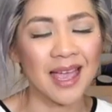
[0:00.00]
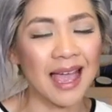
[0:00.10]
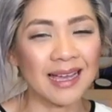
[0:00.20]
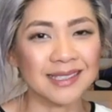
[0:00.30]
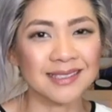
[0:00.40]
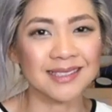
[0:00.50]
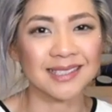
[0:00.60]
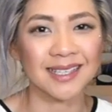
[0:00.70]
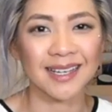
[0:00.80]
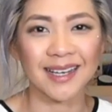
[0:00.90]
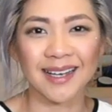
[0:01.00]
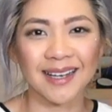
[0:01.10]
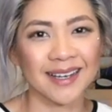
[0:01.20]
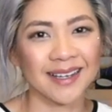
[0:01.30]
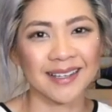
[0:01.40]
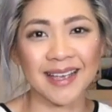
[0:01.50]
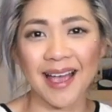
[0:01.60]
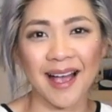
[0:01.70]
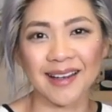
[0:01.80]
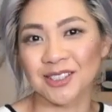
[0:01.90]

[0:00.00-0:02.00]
And yeah,